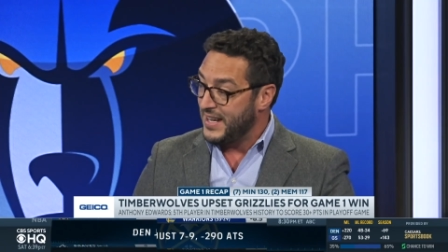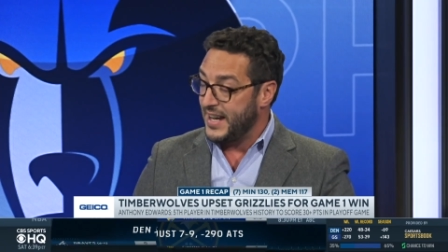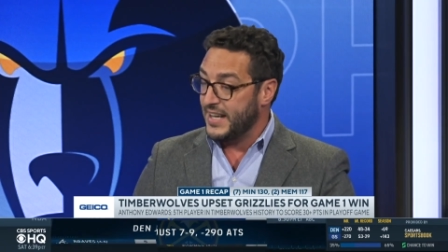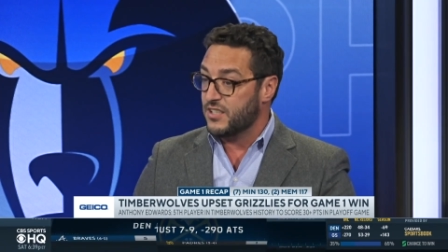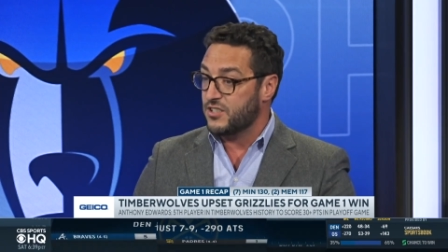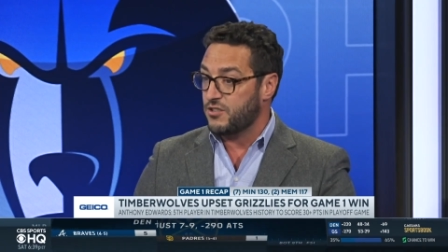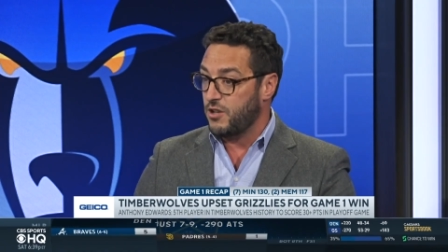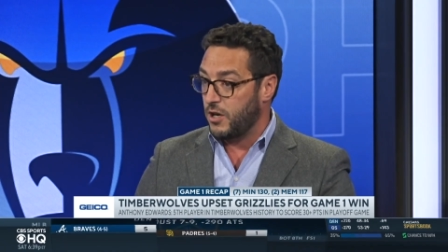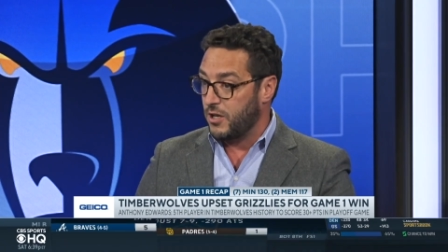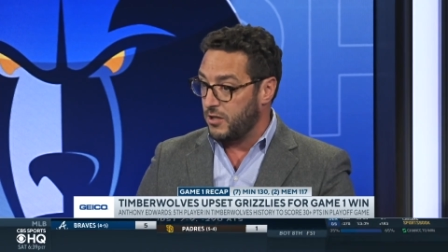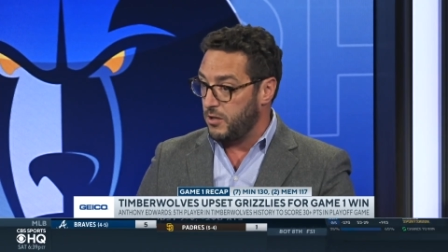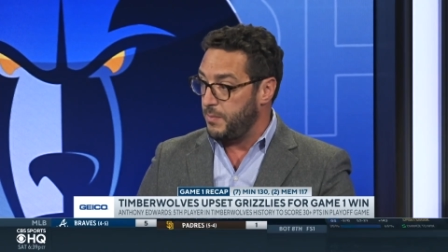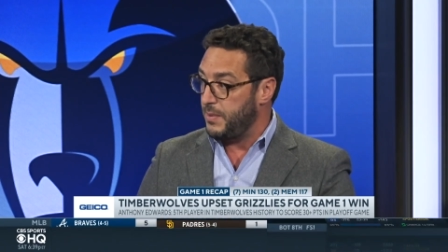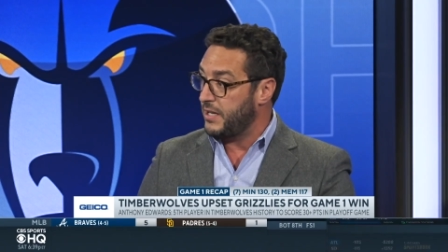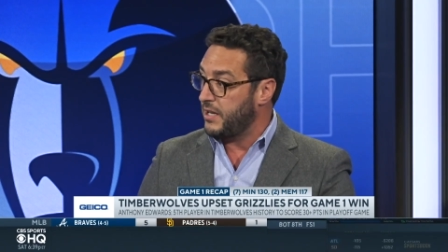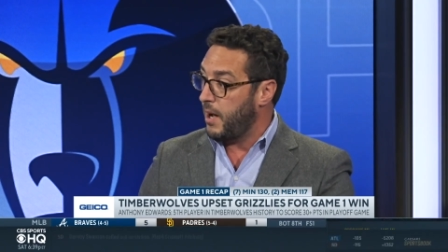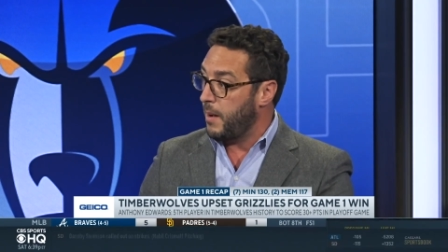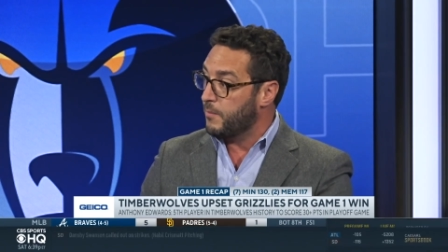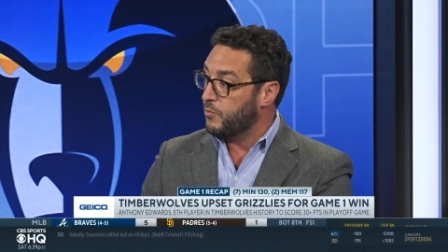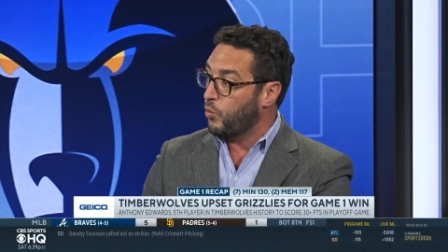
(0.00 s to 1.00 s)
And suddenly it
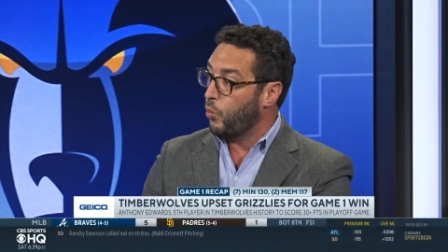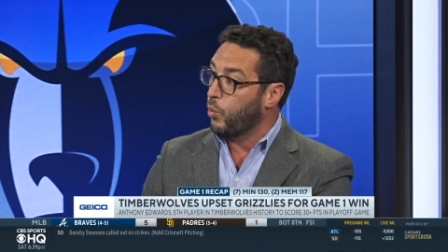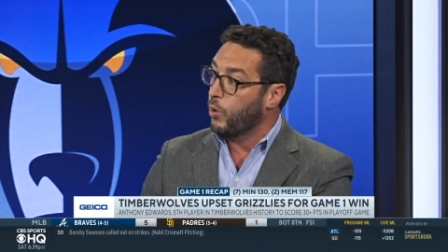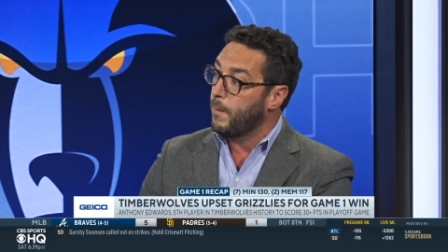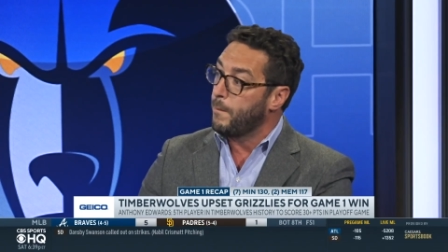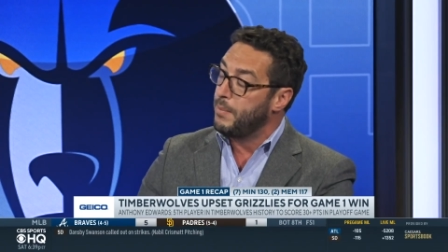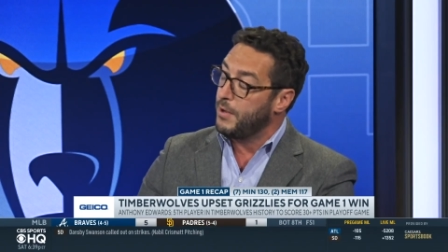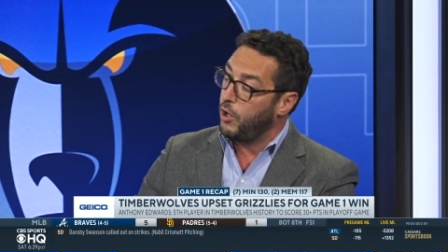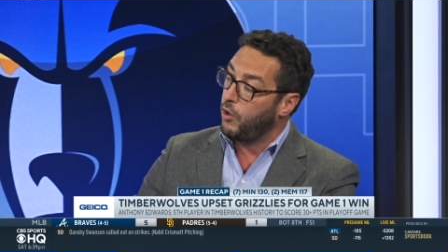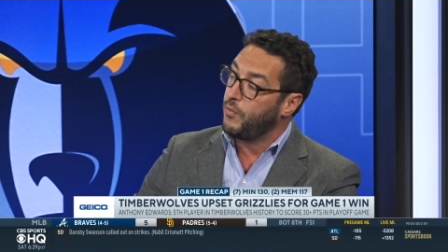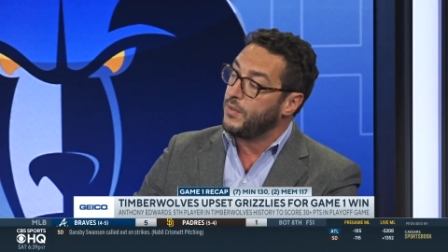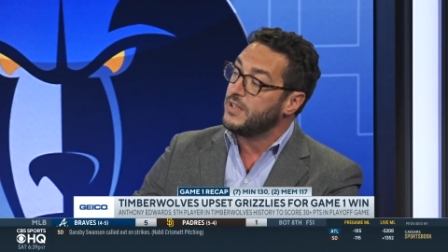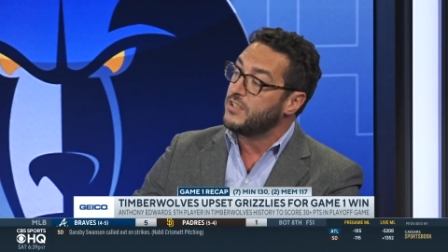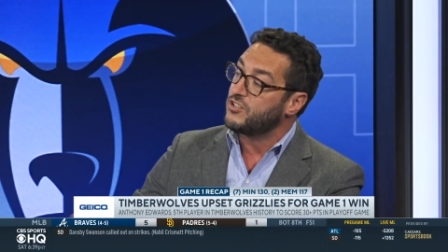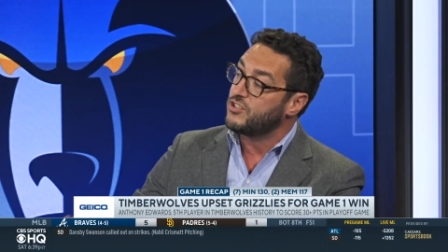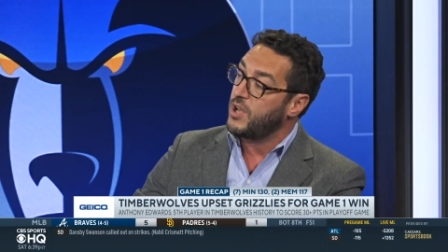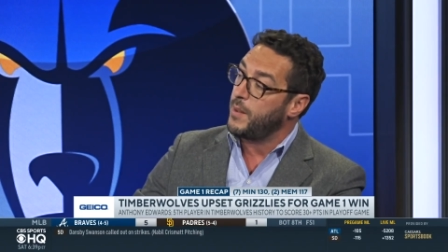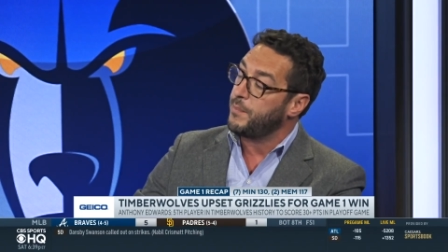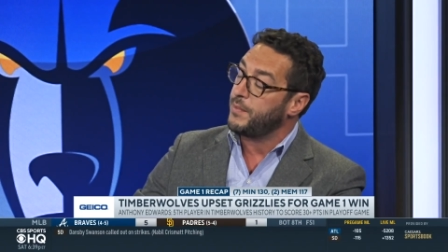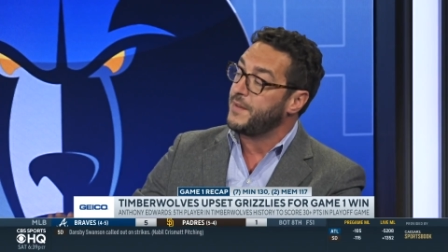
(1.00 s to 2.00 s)
becomes, we're building
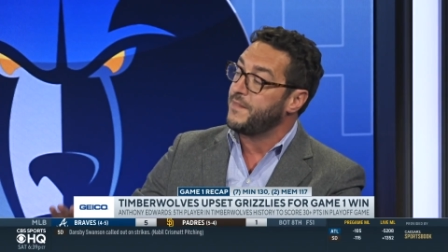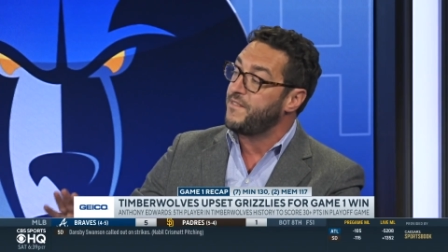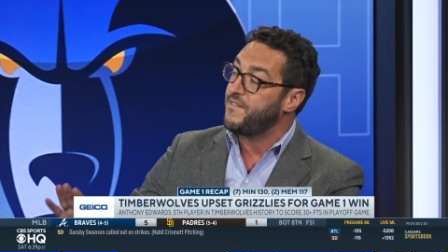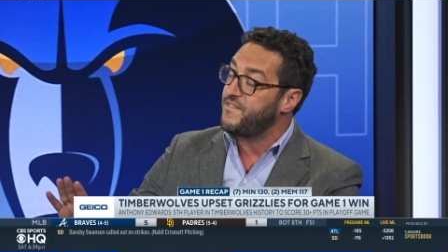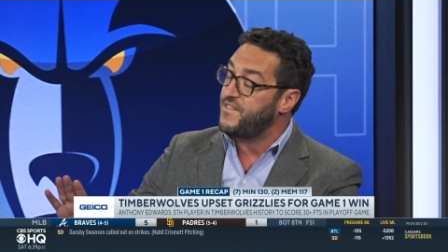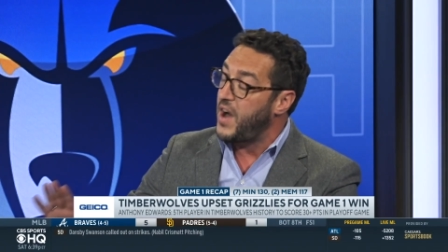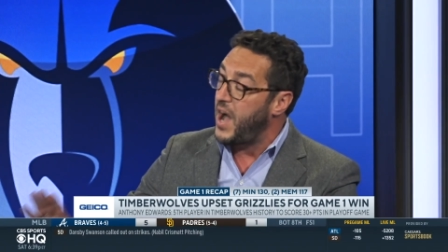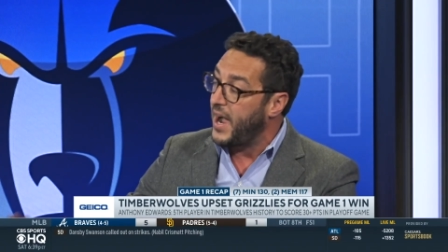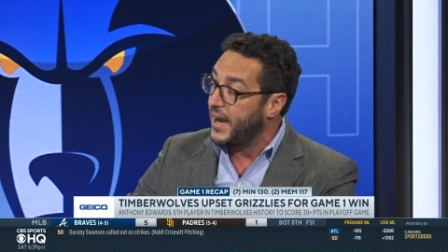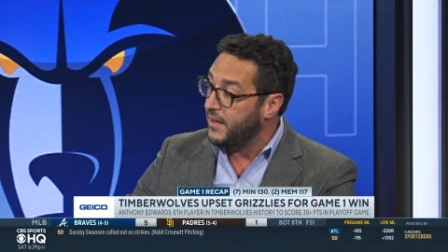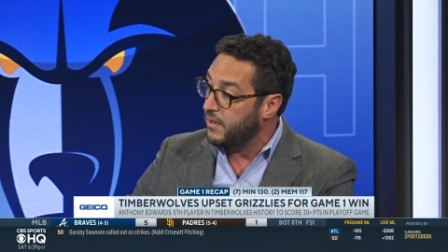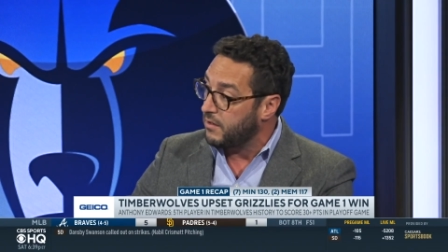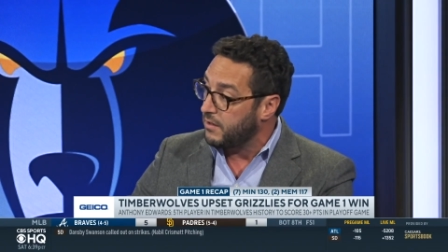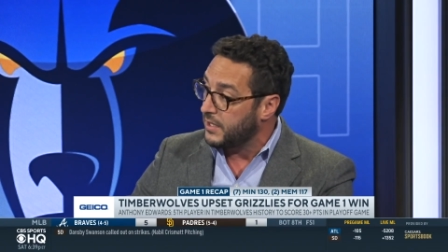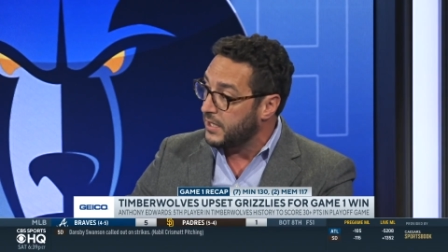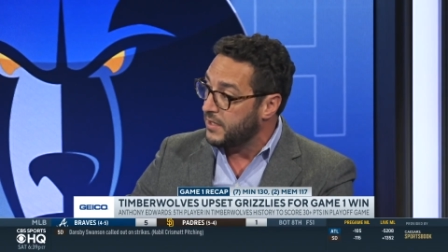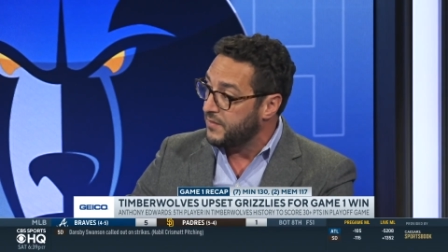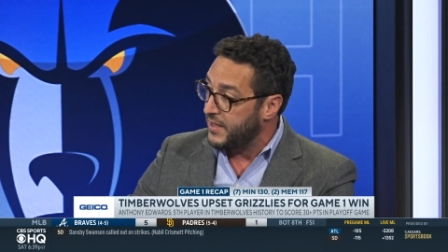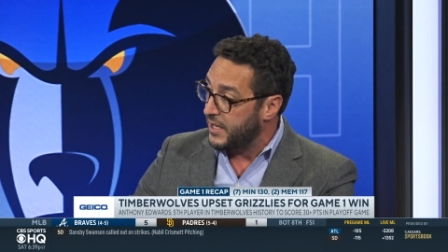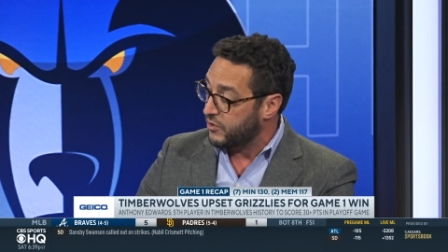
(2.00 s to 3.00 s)
something
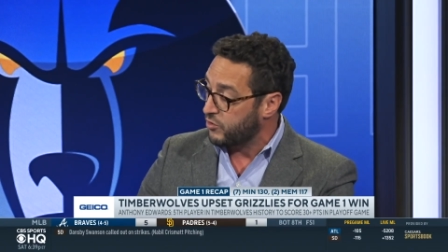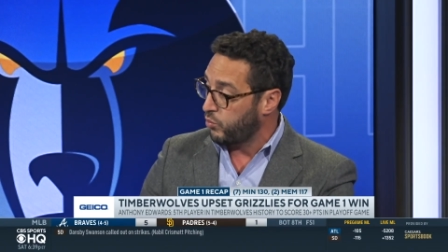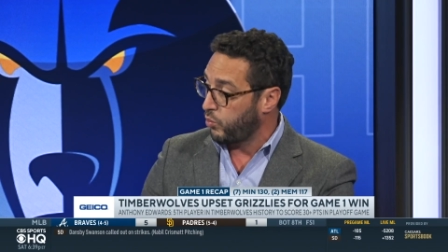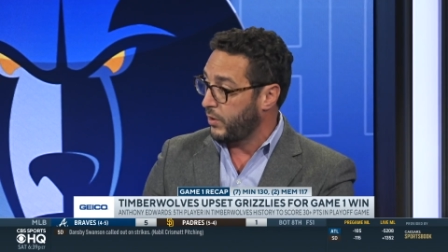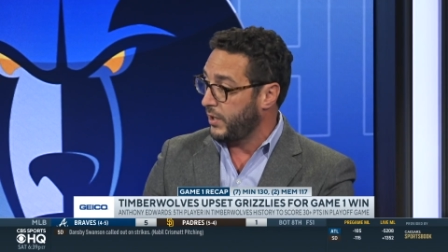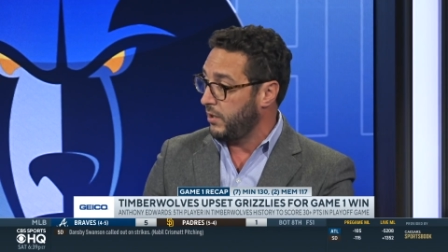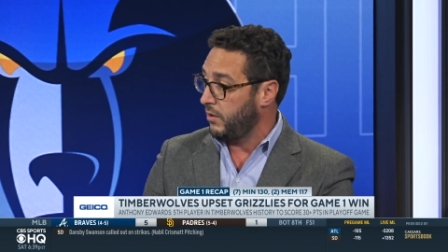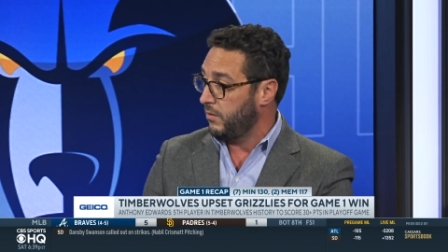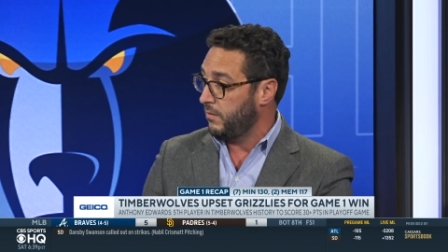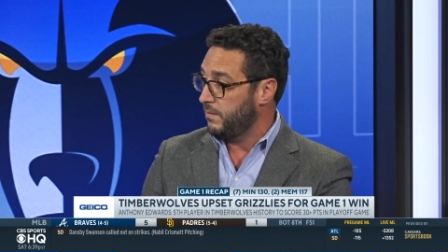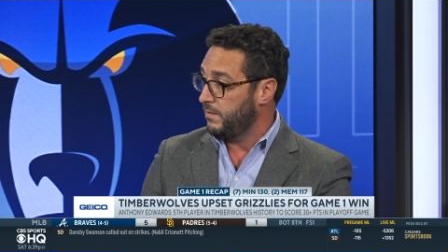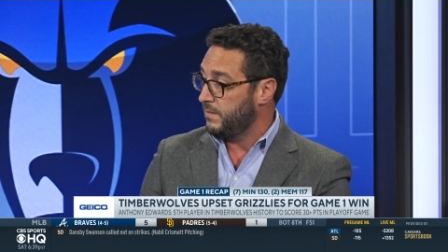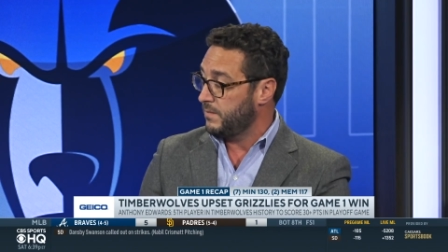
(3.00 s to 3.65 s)
finally that's real.